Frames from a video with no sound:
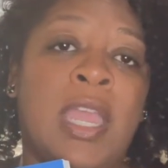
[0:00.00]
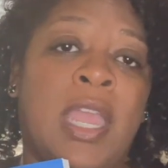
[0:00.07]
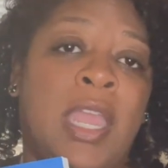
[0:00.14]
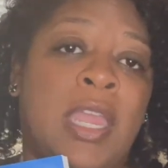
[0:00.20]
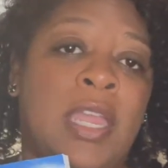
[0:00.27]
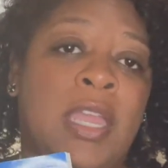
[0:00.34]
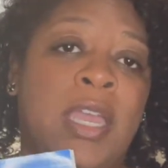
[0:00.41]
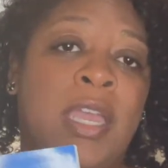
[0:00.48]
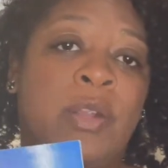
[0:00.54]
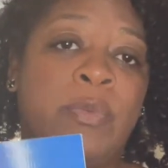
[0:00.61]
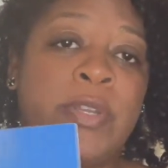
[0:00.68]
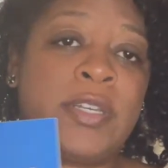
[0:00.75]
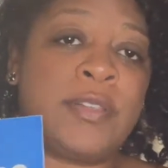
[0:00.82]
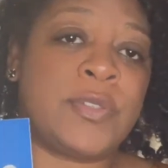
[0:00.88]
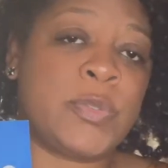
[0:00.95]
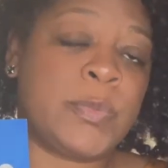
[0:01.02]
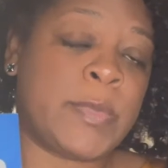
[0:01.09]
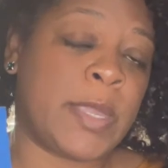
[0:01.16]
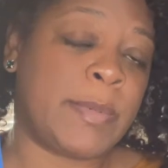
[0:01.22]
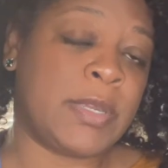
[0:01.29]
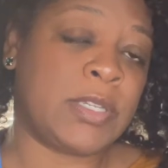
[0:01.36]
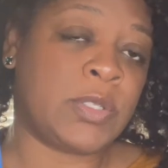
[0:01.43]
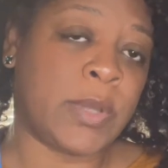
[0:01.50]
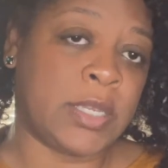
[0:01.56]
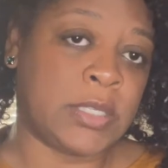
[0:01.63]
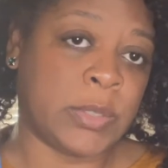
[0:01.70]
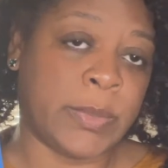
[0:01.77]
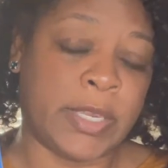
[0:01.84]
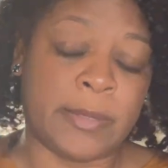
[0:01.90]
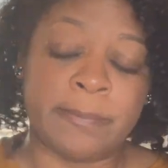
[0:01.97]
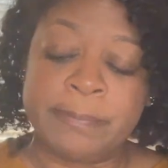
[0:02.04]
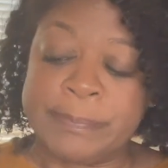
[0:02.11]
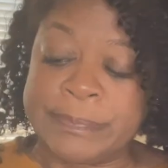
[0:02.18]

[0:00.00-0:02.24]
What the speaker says: And we do this maybe twice a week.